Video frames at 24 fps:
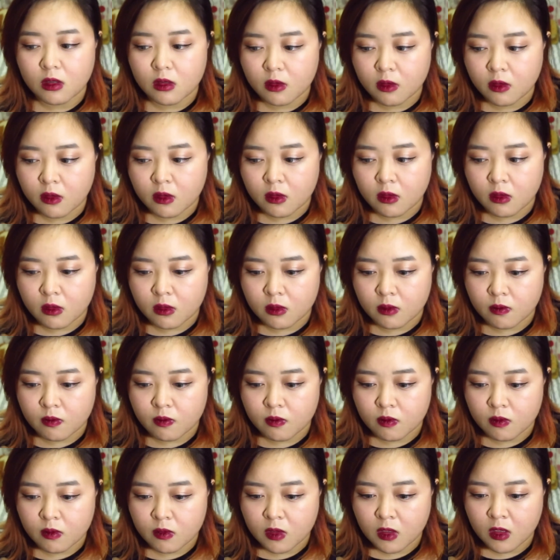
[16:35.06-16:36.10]
Um,
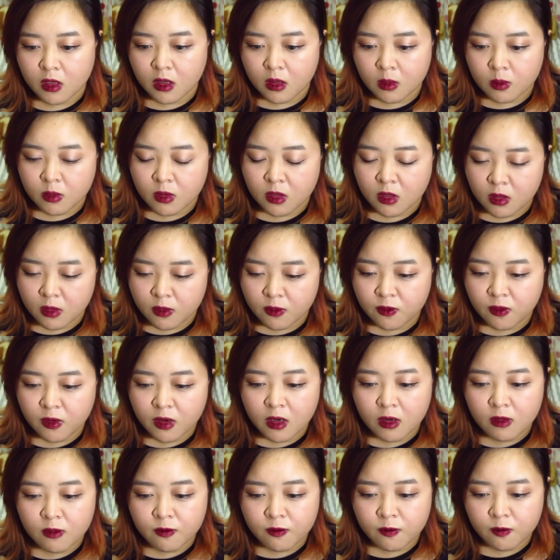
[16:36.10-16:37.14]
yeah, I'm not
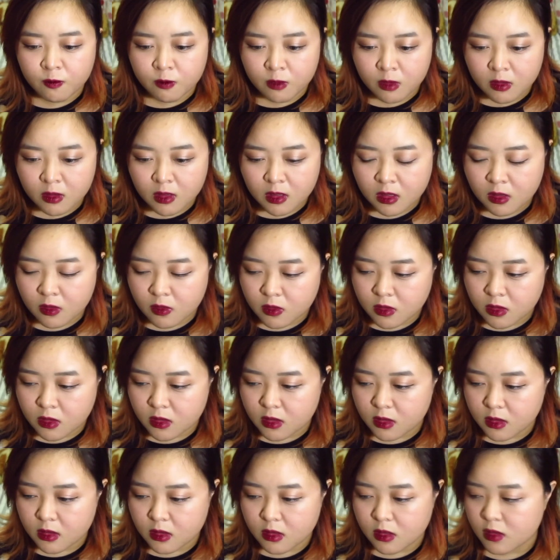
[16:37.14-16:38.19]
afraid of roller
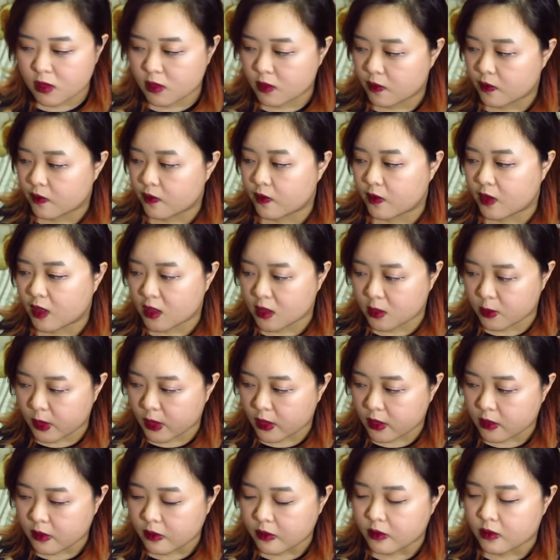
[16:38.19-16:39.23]
coasters as
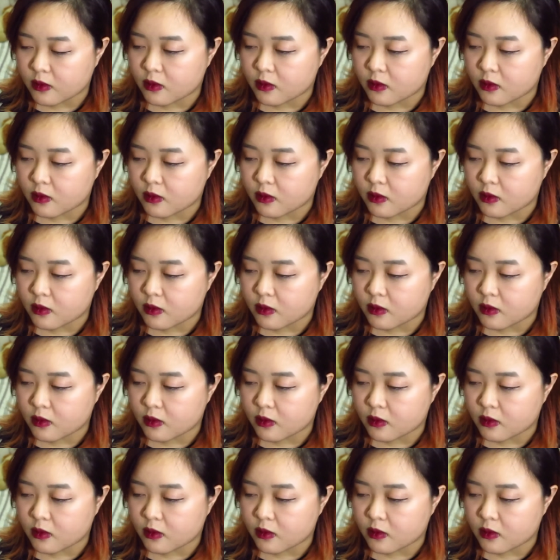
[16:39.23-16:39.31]
well.